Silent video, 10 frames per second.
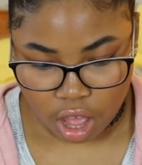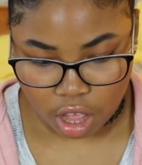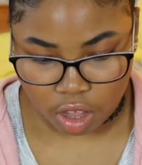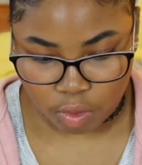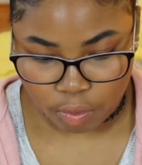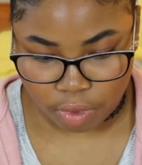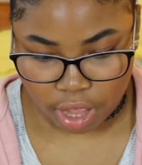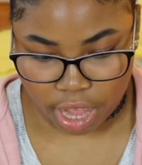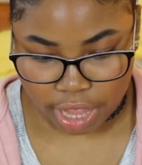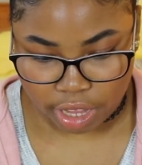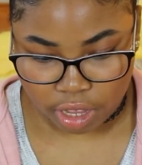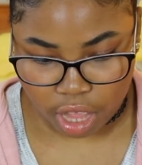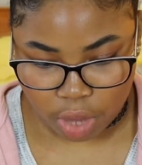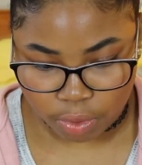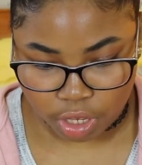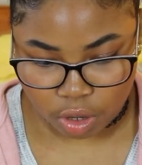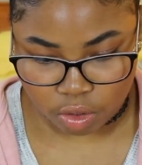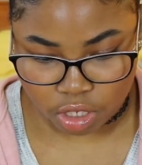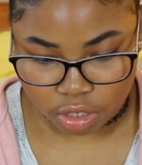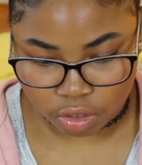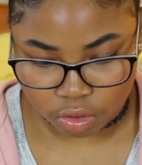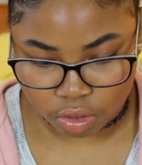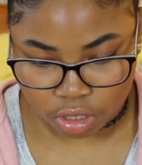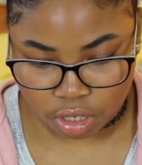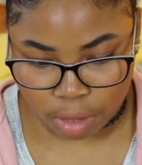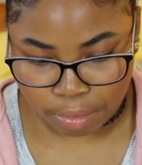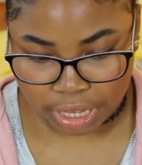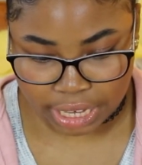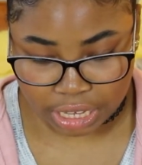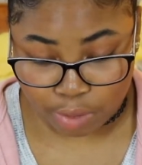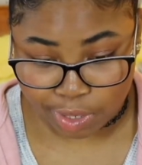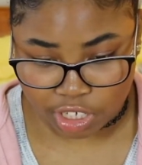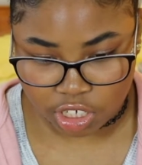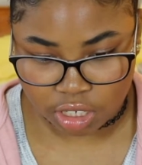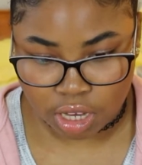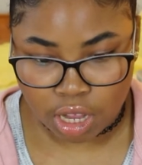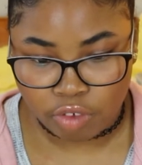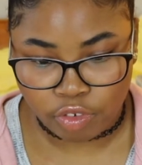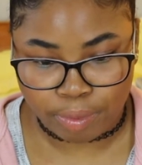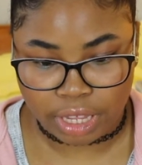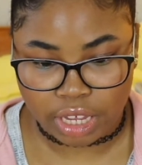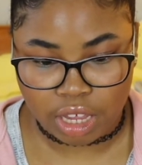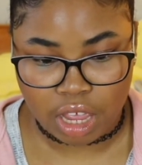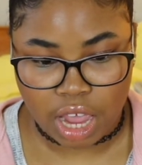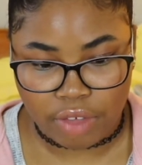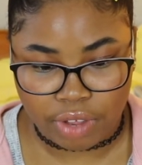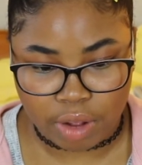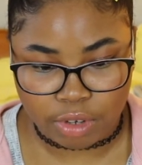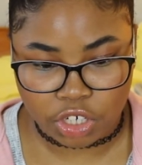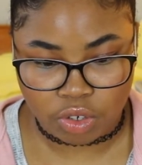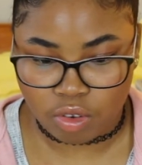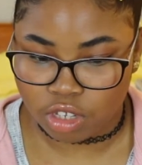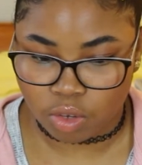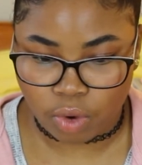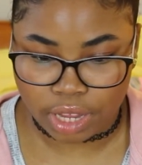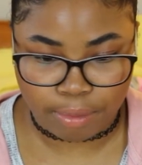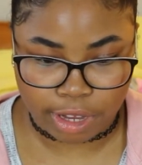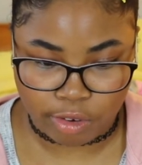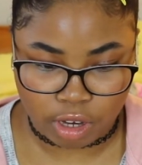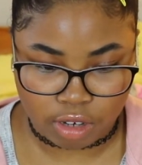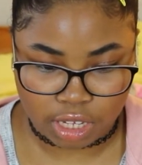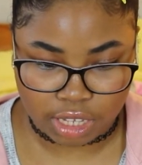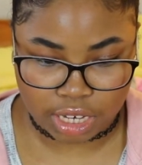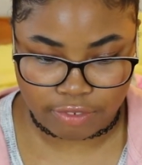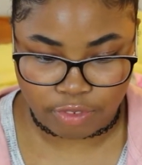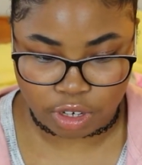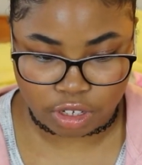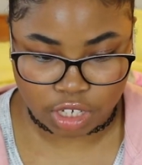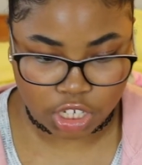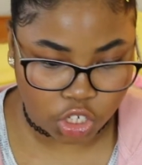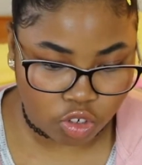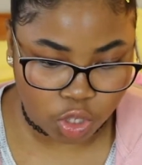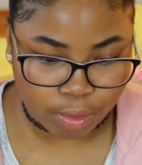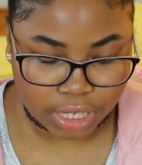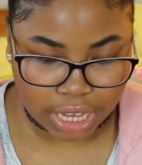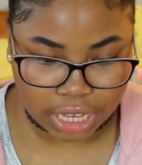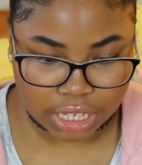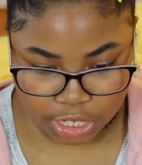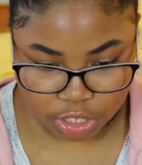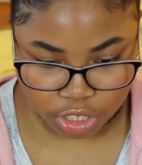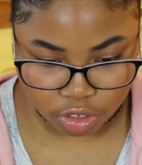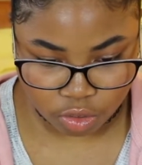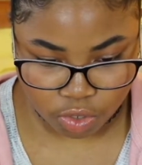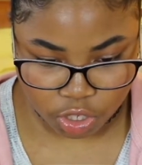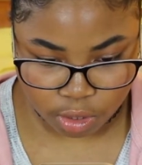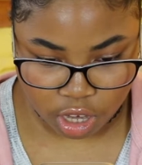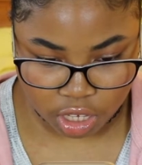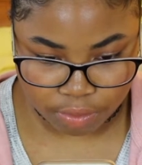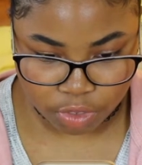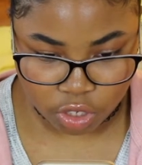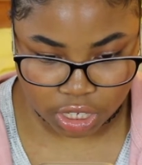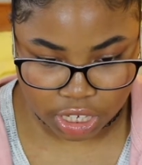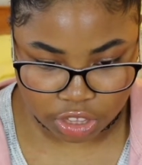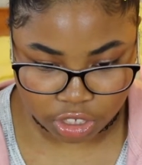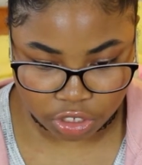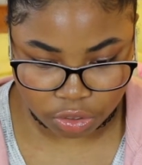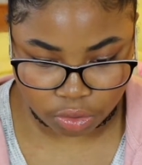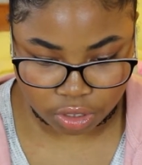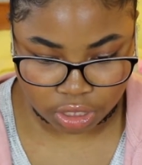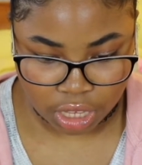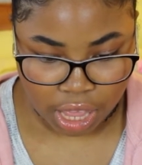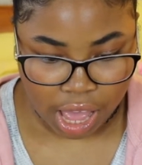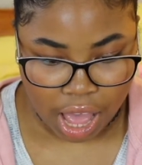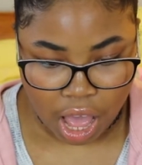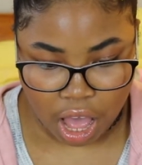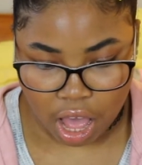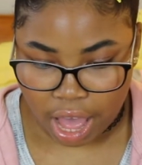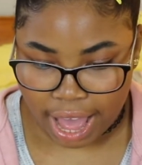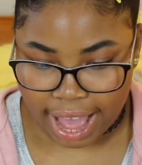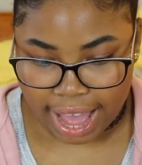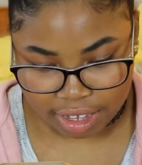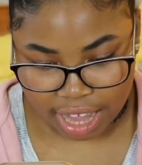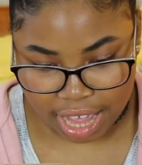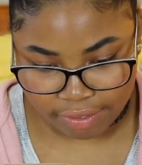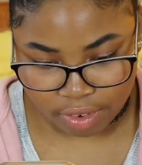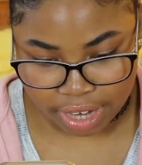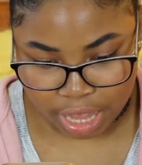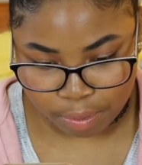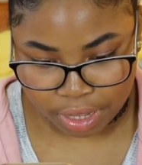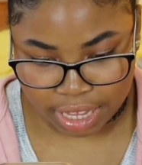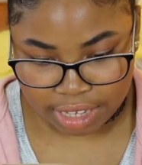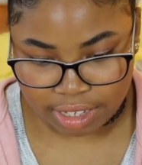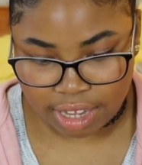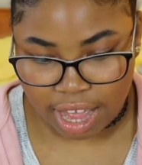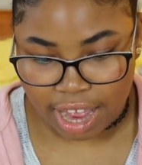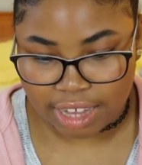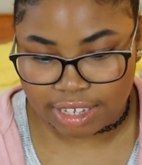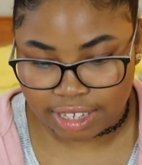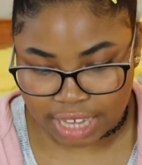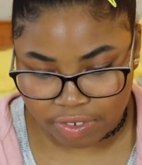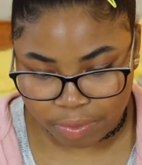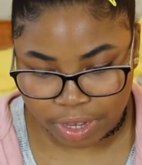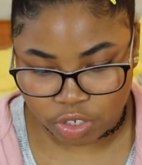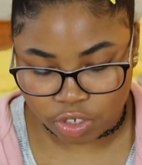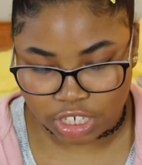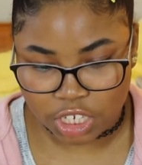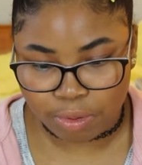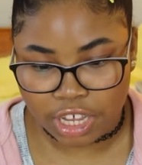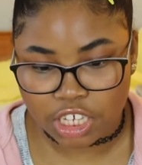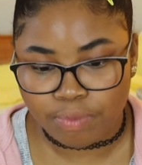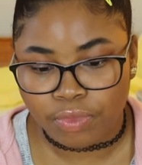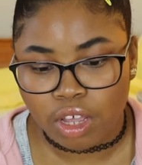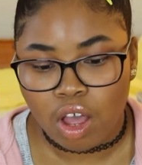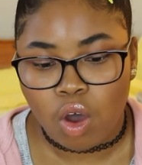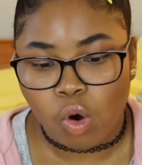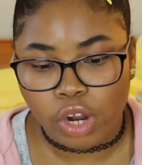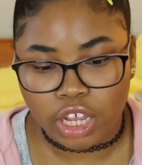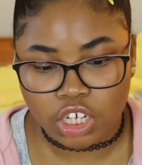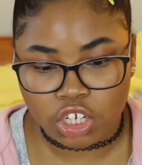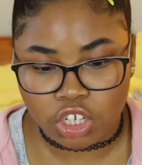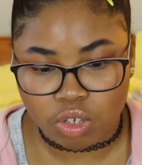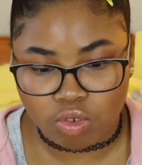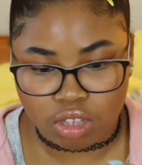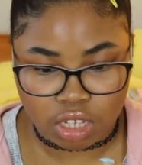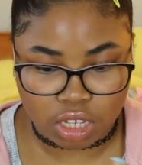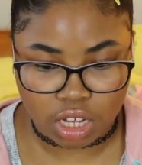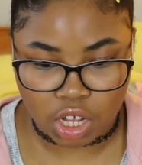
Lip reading: I would go to plain image for me, and then I would choose the white background. And then because YouTube size, either use you can either use iPhone 8 Plus, 7 Plus, or 6 Plus, or you can just use the